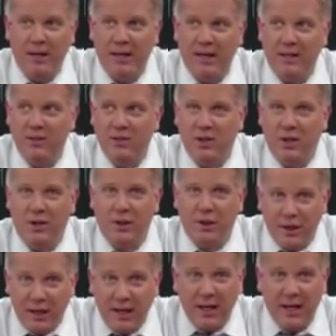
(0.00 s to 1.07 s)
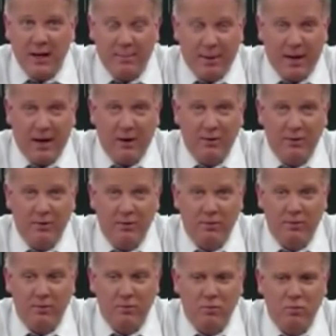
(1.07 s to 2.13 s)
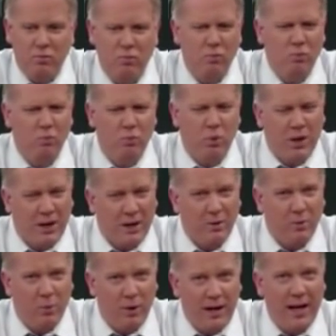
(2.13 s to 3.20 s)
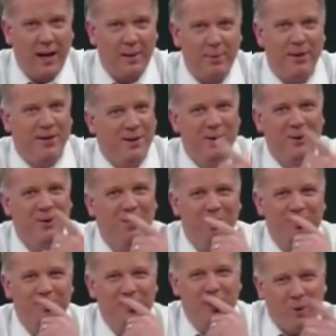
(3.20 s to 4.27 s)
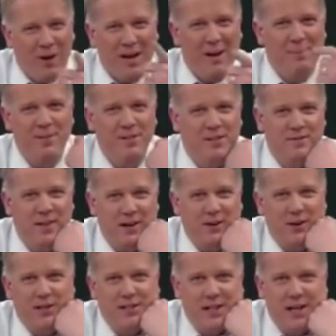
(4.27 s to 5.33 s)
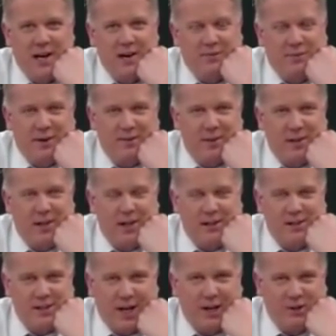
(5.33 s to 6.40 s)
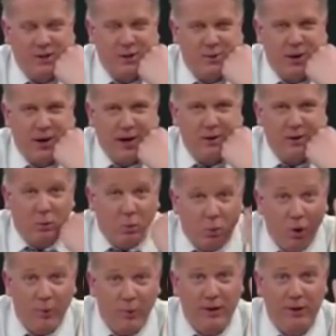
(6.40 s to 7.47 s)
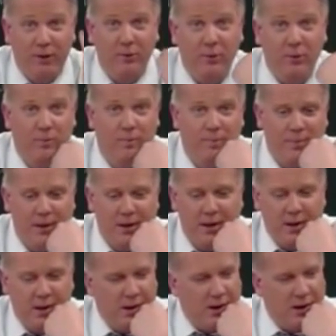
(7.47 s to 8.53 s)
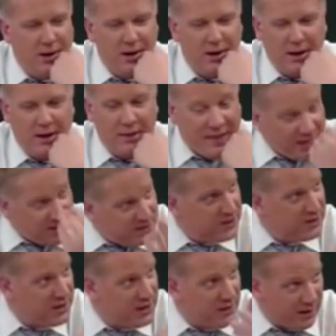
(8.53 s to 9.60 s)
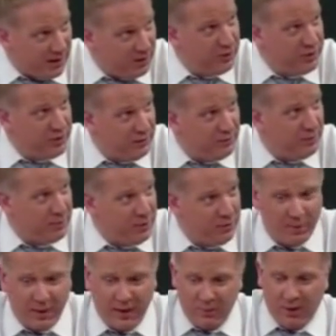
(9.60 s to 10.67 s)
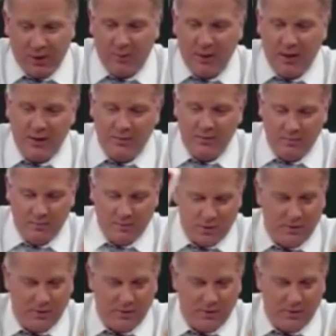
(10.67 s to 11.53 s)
but we need to start thinking about what happens if that crazy guy at 5 o'clock is actually right? What do we do? And that's the secret. And I learned that from you, Ben, when I read